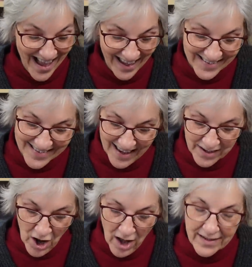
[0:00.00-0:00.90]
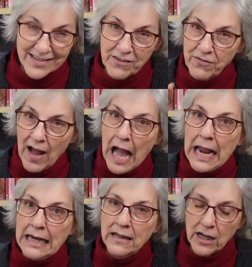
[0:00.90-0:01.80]
I said,
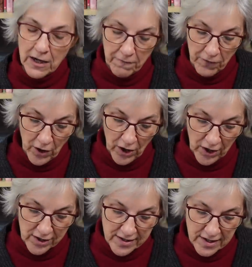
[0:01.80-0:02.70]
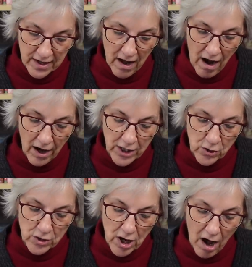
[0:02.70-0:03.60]
define convert. Are you
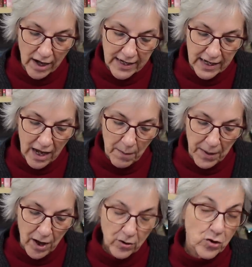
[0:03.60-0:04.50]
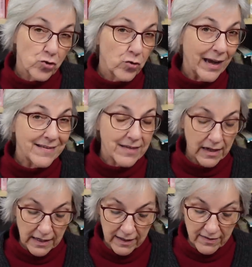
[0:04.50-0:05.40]
talking about
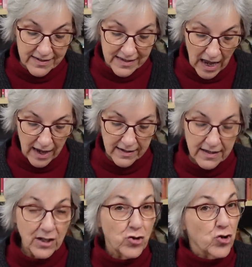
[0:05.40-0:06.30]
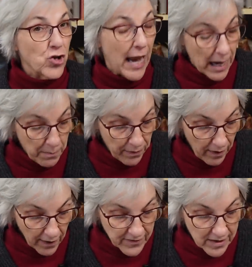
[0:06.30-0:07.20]
translating the size and shape
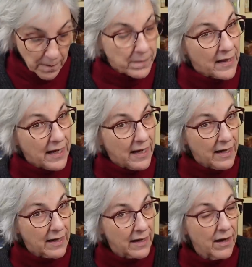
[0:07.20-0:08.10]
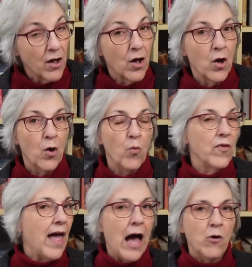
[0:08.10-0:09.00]
of something
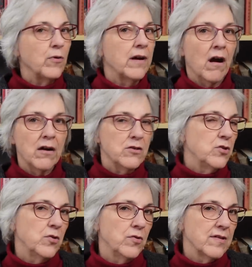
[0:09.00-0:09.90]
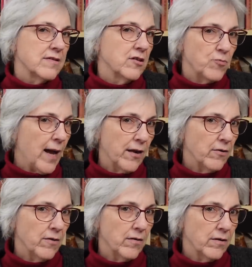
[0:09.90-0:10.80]
without regard to the stitch
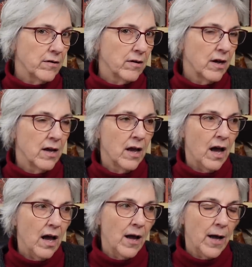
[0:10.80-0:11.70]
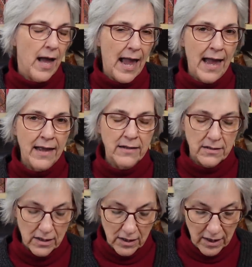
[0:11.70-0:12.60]
pattern? And
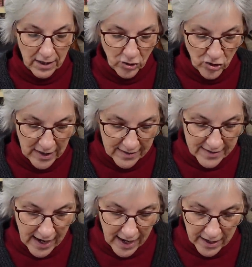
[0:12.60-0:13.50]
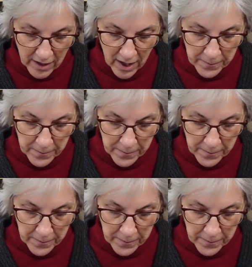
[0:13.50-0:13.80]
she said,